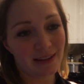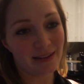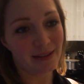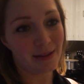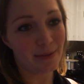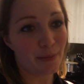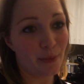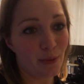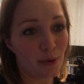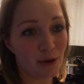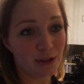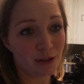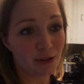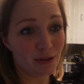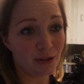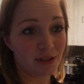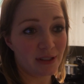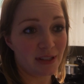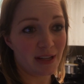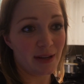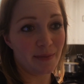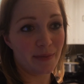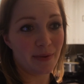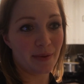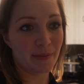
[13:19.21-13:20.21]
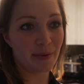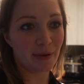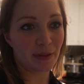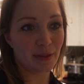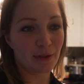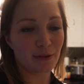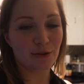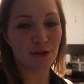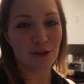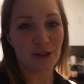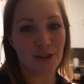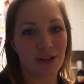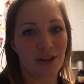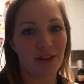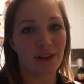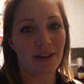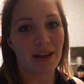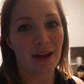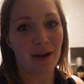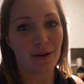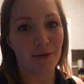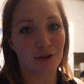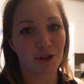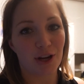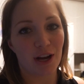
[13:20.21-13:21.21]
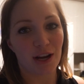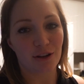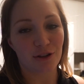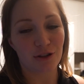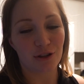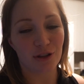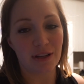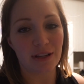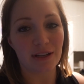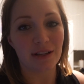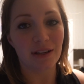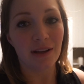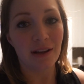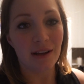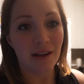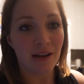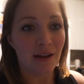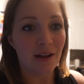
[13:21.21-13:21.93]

The boys are sleeping, but they're just on the couch actually